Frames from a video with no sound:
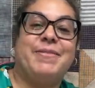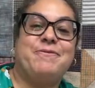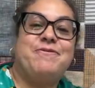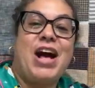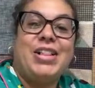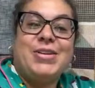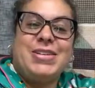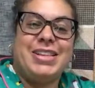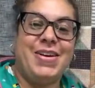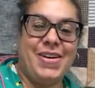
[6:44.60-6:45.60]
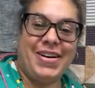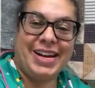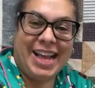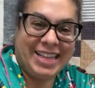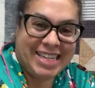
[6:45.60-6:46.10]
follow
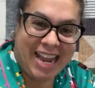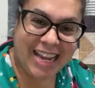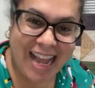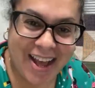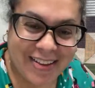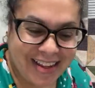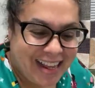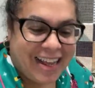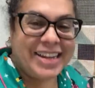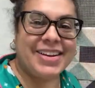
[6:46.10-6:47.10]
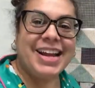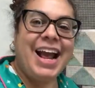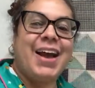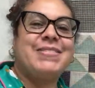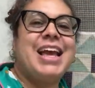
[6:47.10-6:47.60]
along. Take out. You're gonna
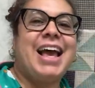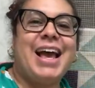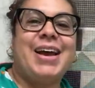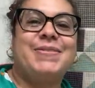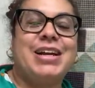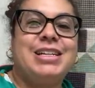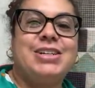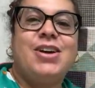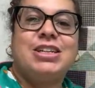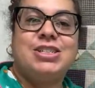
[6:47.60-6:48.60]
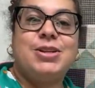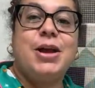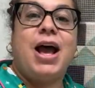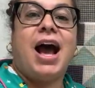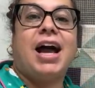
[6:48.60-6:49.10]
have to have.
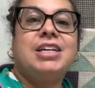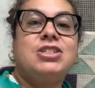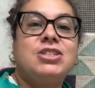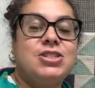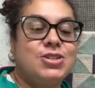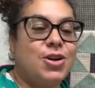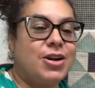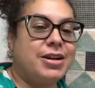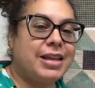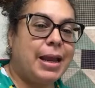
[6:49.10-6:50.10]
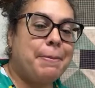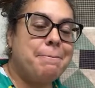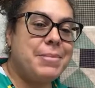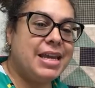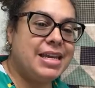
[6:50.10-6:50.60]
I should start like
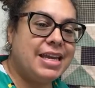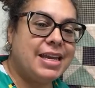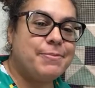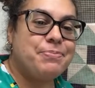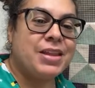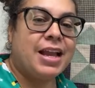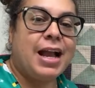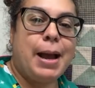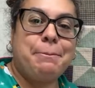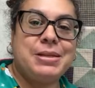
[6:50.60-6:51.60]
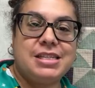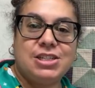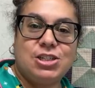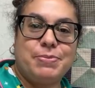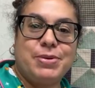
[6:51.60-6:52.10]
making
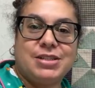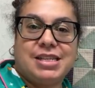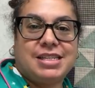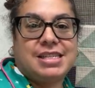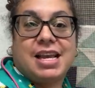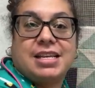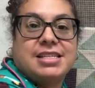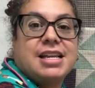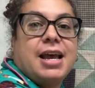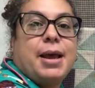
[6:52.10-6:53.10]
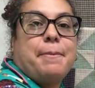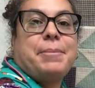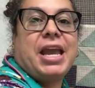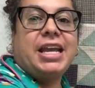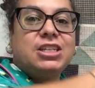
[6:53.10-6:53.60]
composition books that says
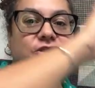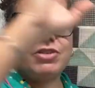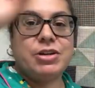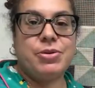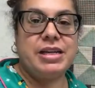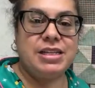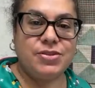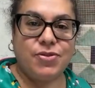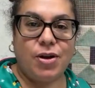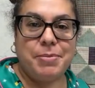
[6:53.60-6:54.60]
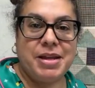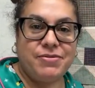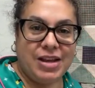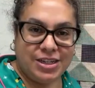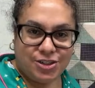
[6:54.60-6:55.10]
Pastryqueen's Farm
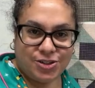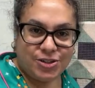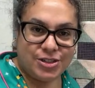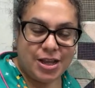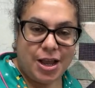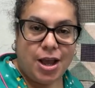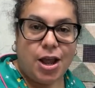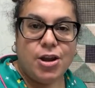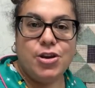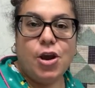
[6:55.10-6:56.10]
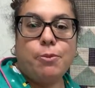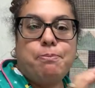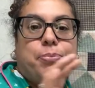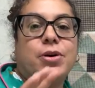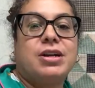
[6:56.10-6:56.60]
Adventures
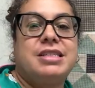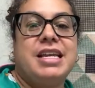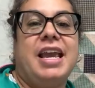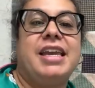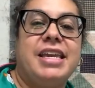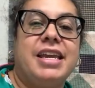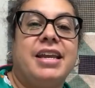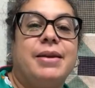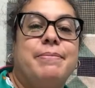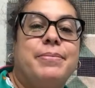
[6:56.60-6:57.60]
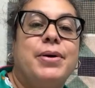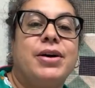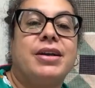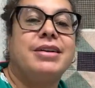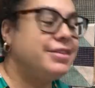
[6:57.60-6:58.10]
Notebook Taking
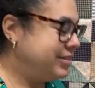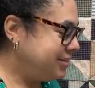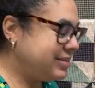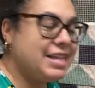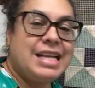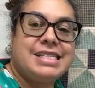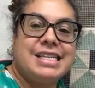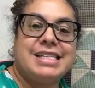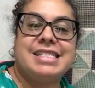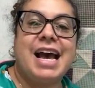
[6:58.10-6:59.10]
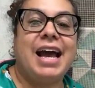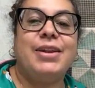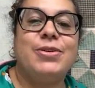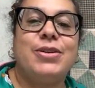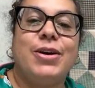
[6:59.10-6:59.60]
Book Lessons. I
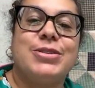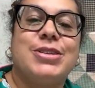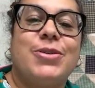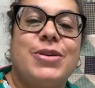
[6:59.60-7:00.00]
don't know. So